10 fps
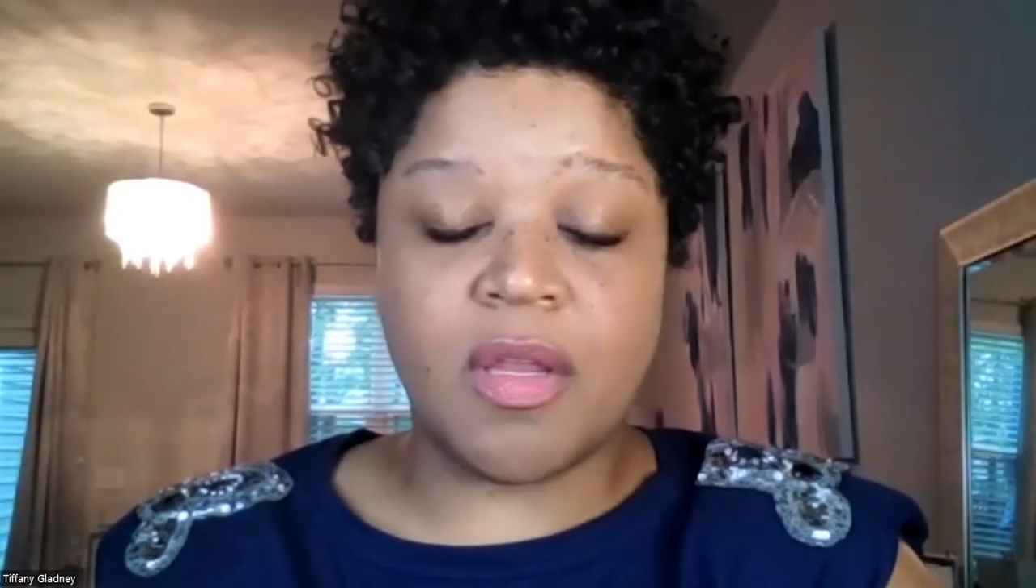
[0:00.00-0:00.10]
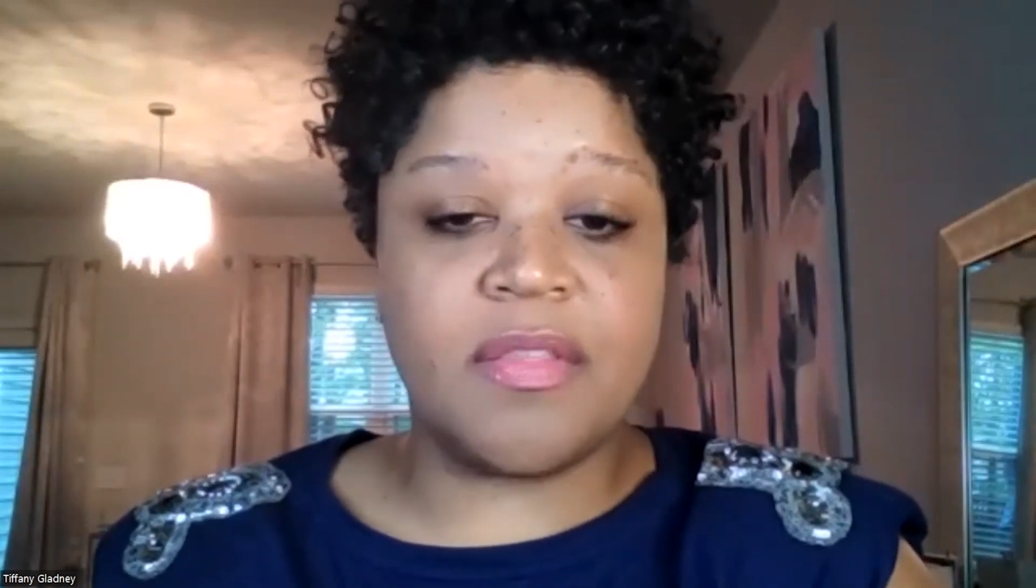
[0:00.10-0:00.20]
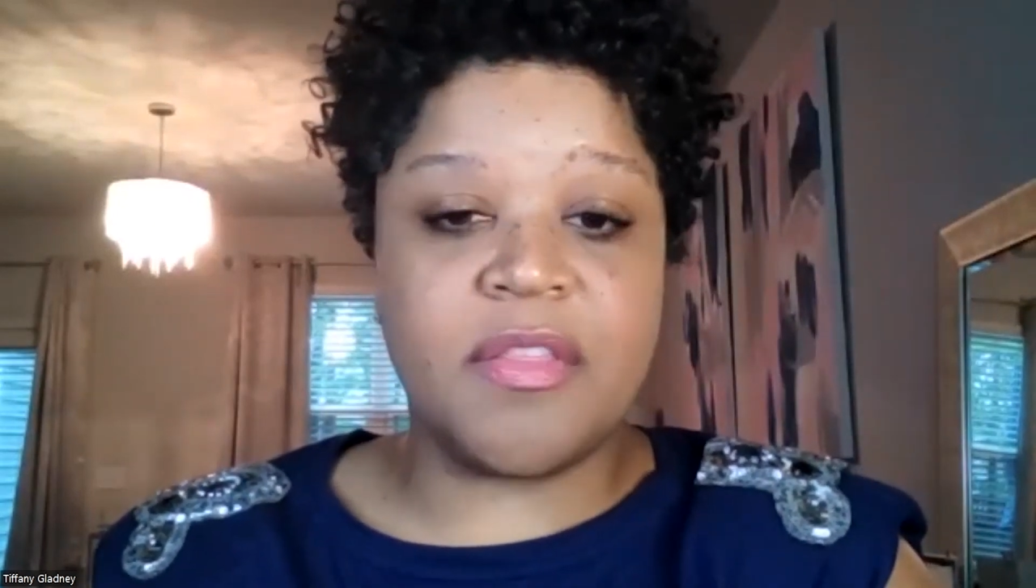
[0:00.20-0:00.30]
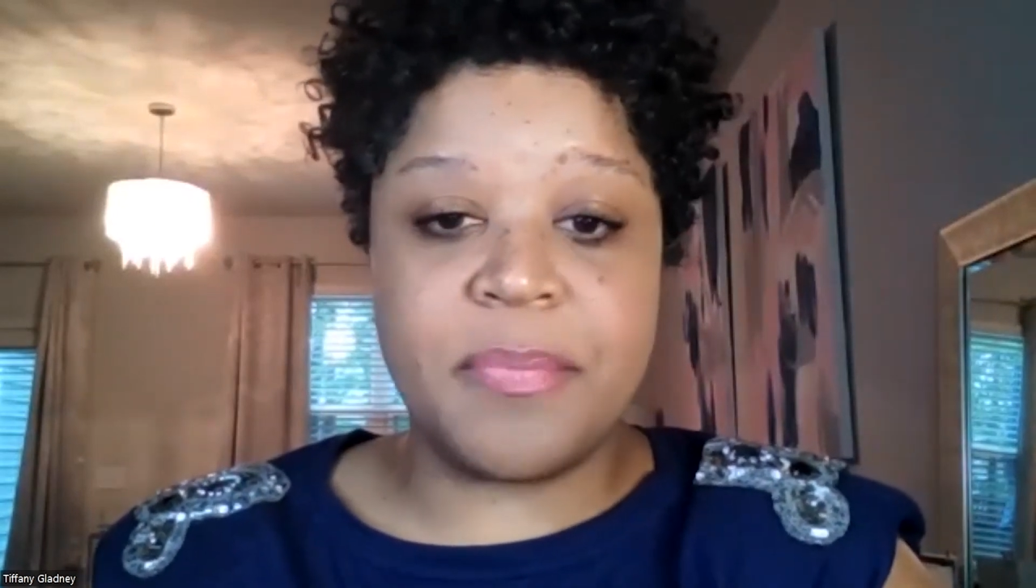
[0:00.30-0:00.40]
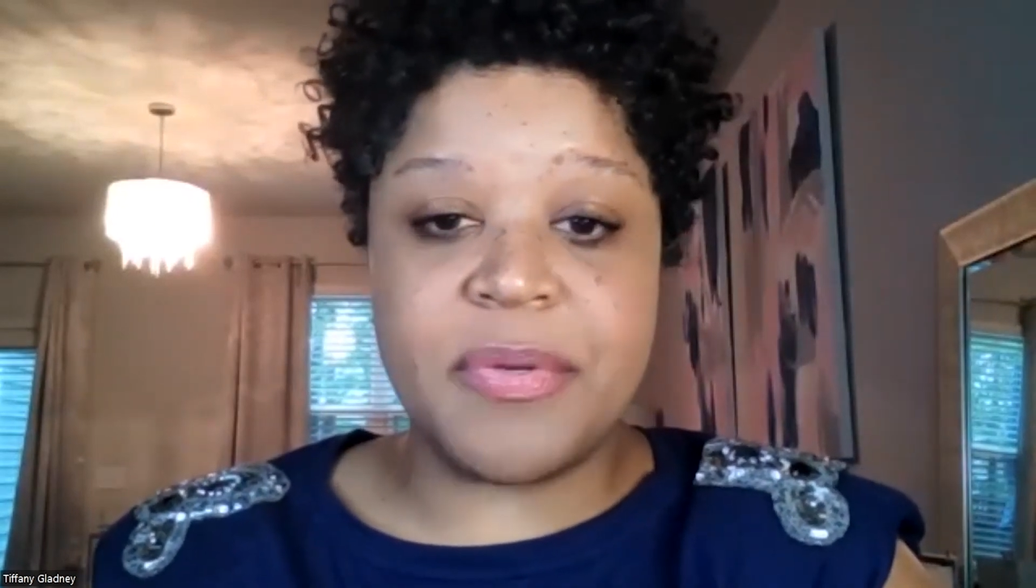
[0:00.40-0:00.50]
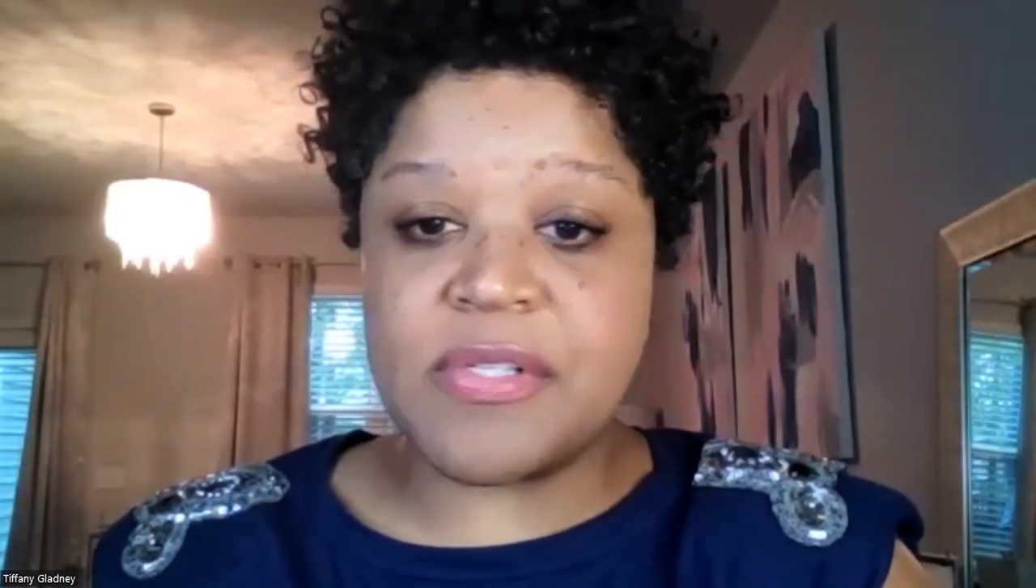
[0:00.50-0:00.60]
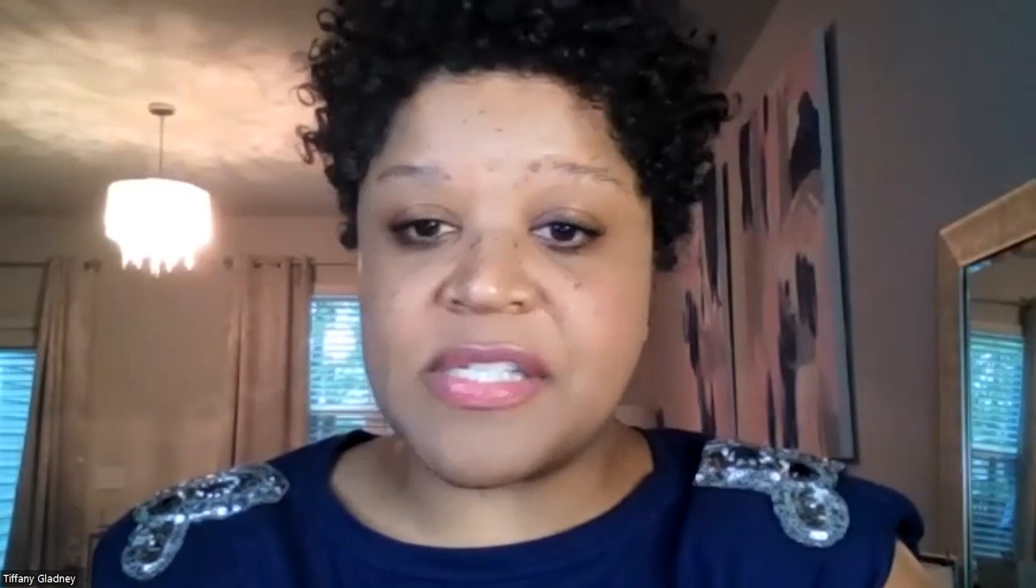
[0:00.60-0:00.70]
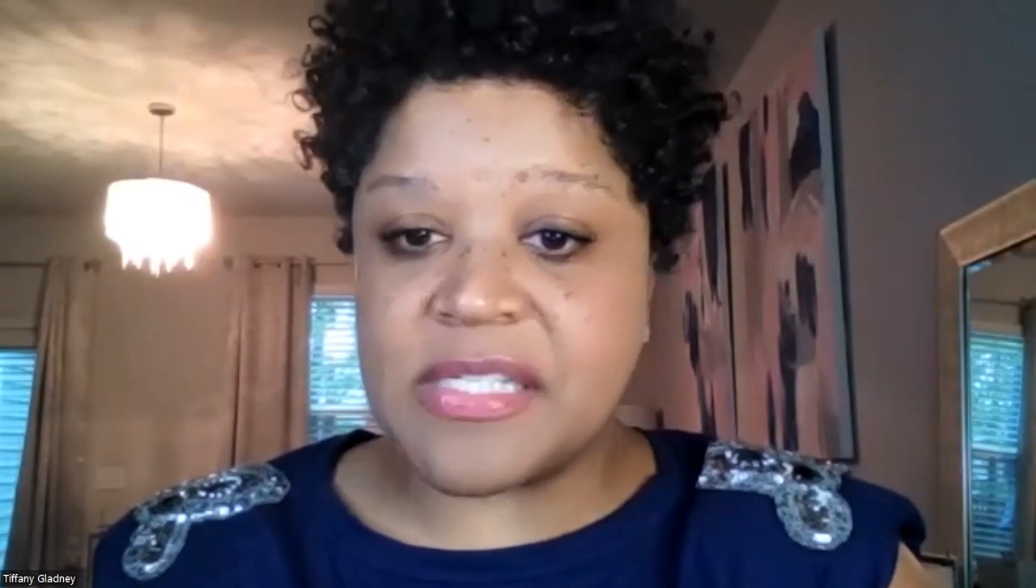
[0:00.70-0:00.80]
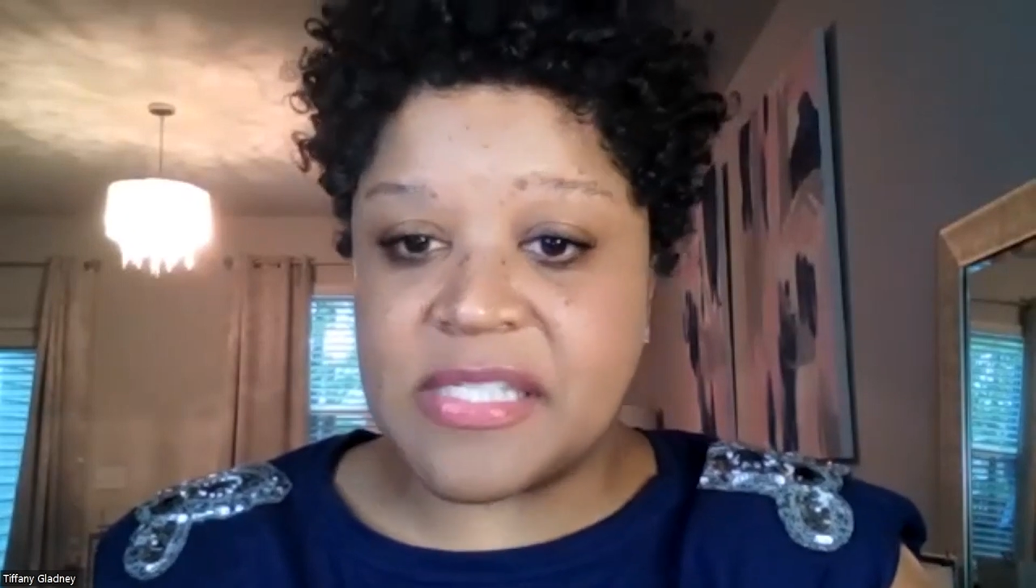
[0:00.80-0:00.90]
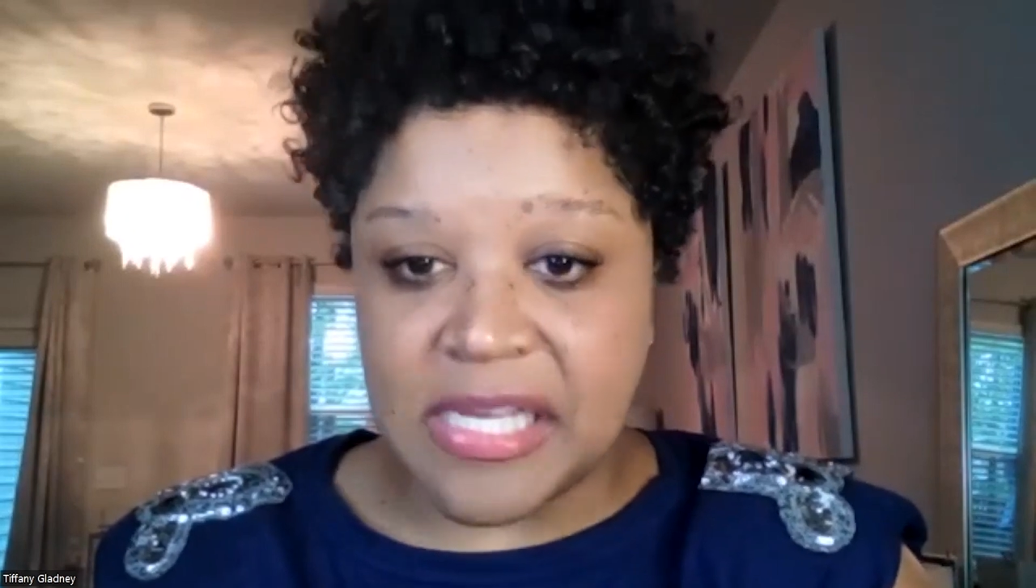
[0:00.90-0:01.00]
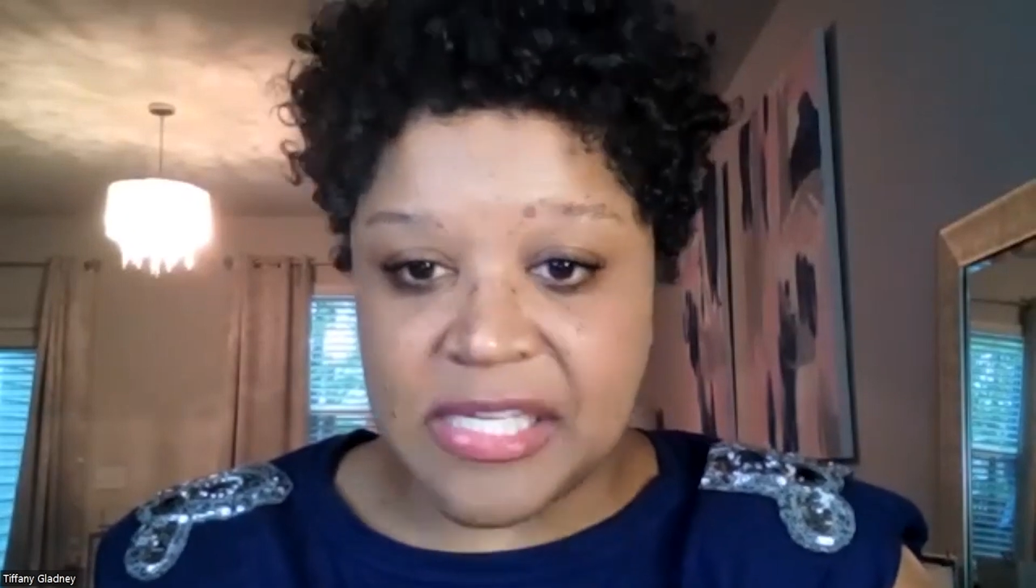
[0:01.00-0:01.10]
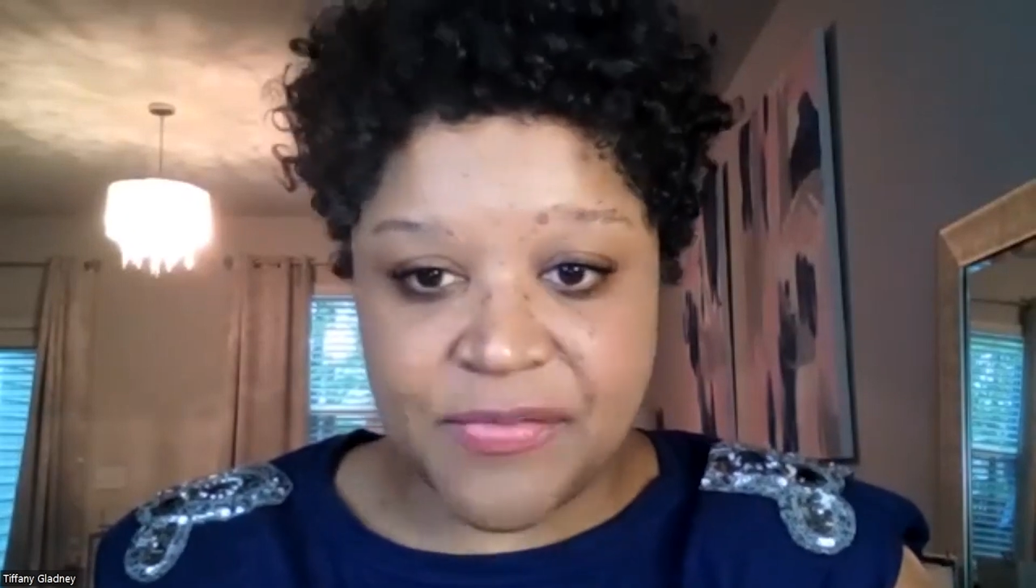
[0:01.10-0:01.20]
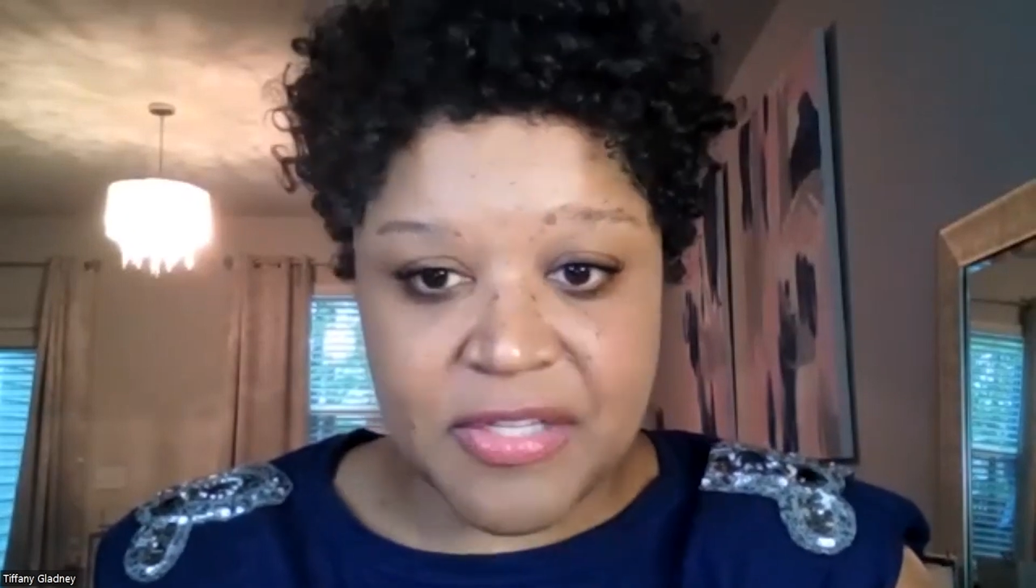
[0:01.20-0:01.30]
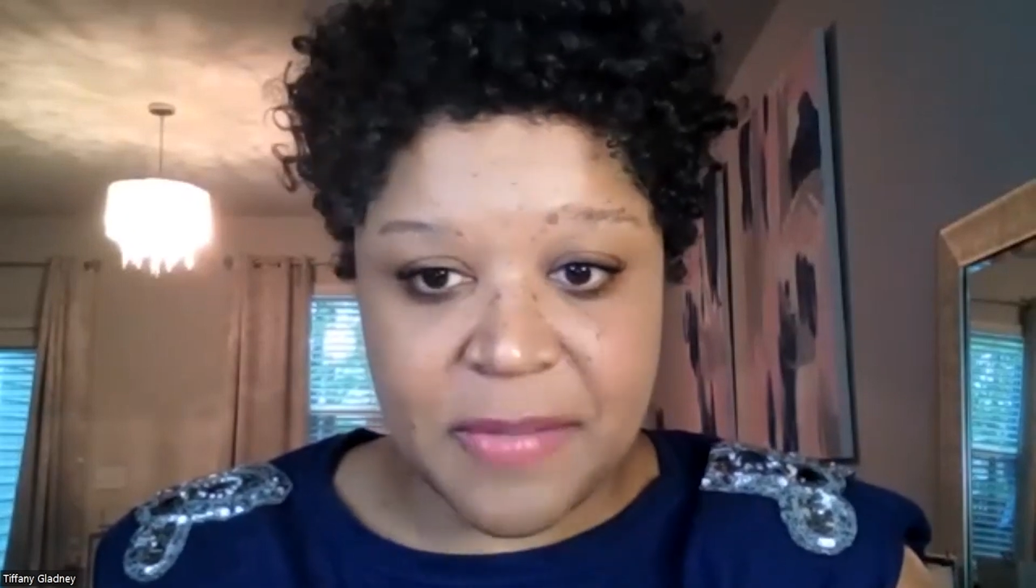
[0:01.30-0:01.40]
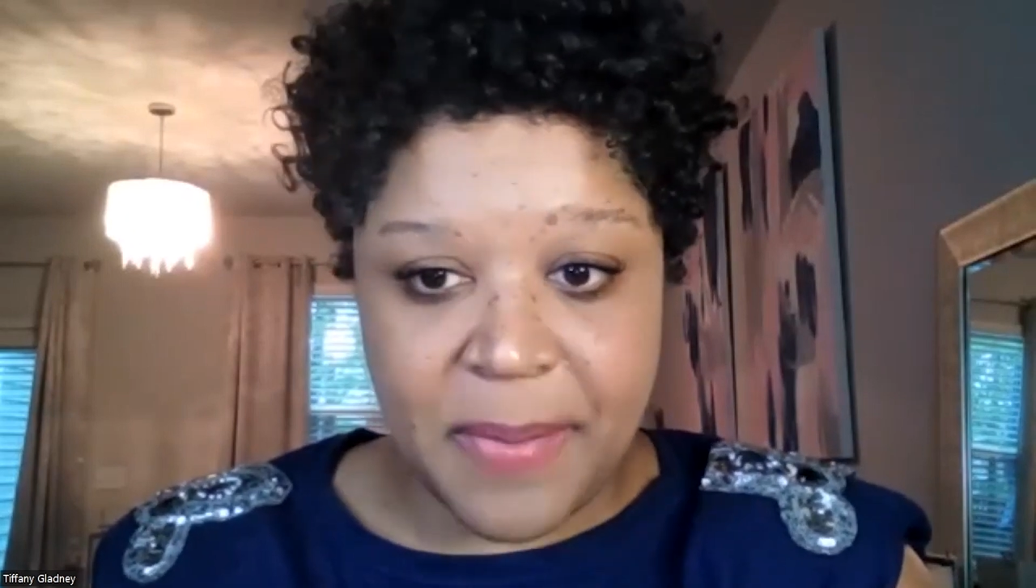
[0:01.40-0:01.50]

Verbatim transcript: The bill successfully